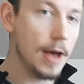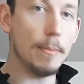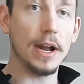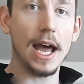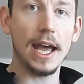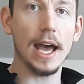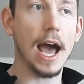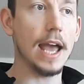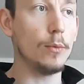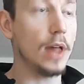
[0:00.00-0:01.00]
But
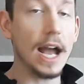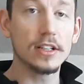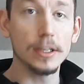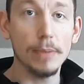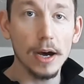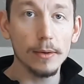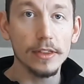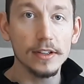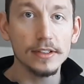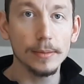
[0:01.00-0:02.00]
I will actually putt with
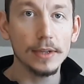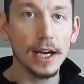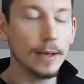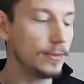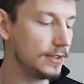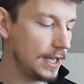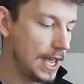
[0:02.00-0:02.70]
this sometimes